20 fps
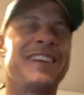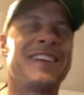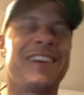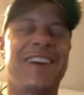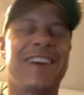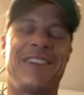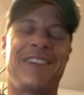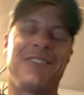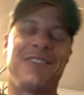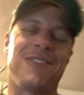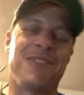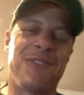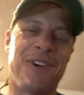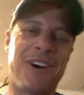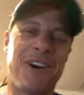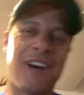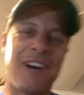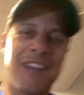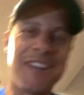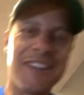
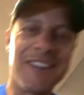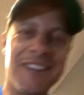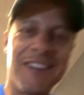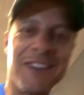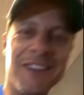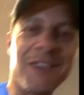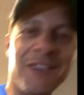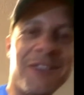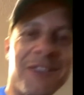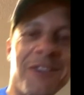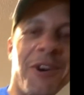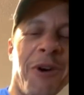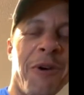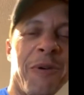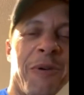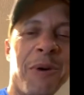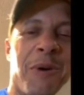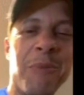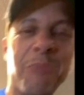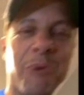you know, you go
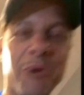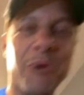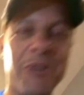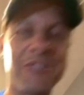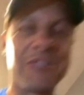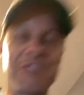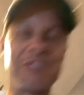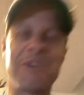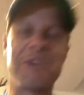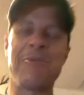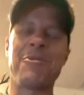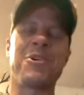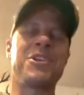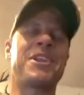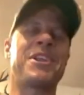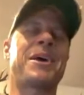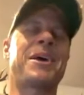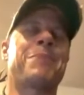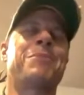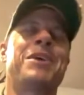and report it. It
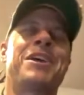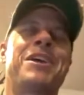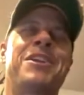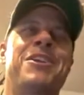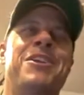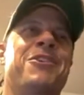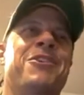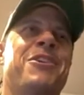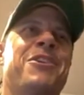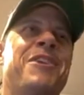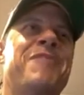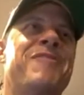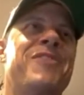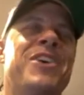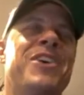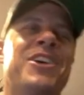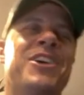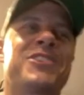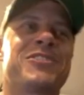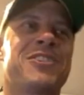wasn't that big a deal. They
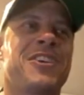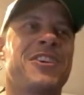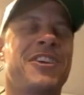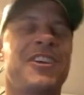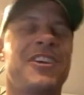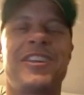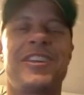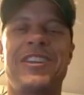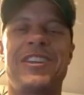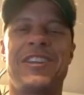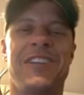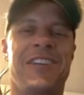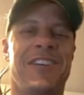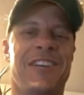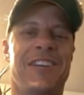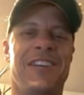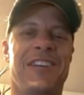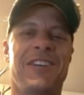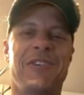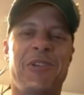fixed it.
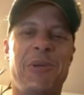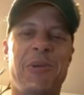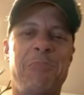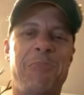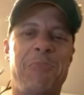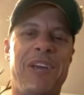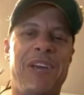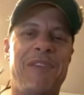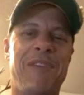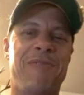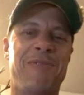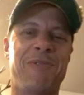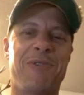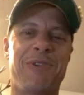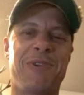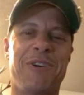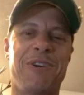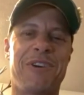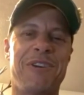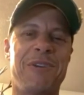You know, they paid
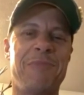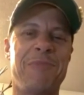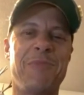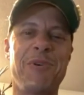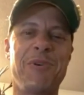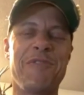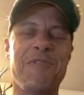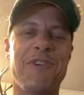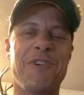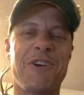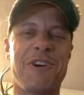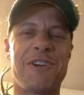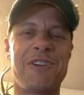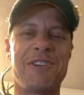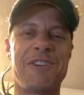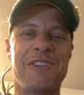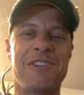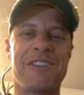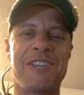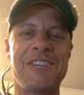for it. You move on.
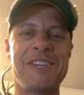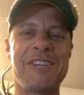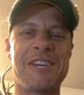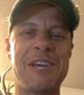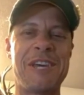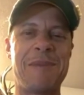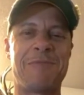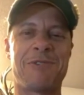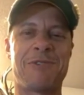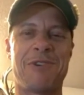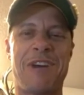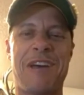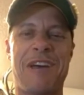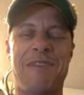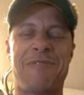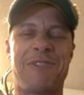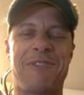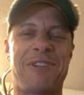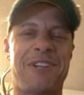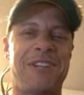You keep
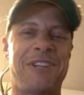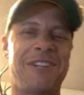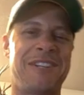traveling.